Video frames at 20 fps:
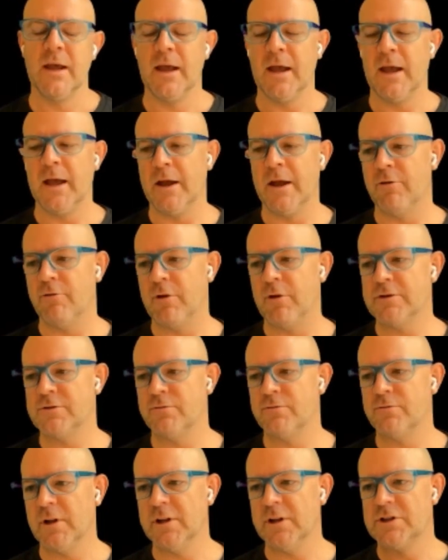has
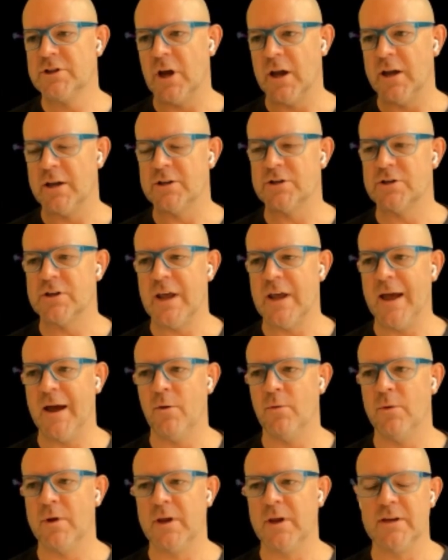really changed
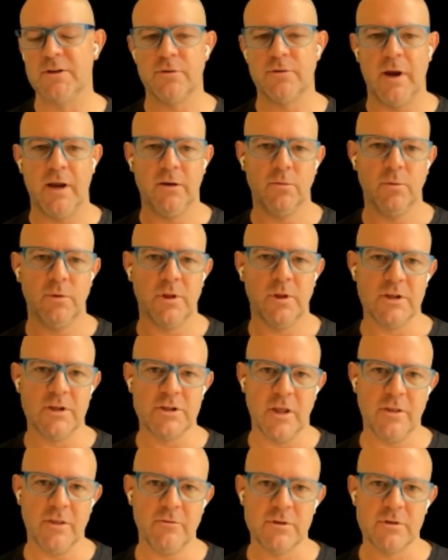how we interact with each
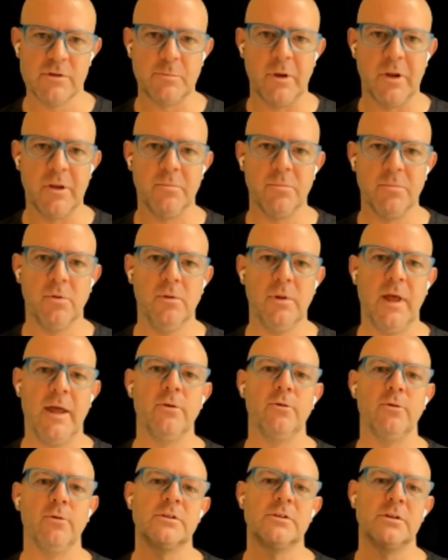other as people, and
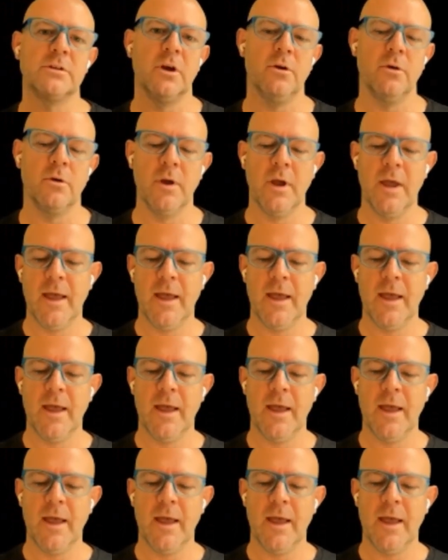also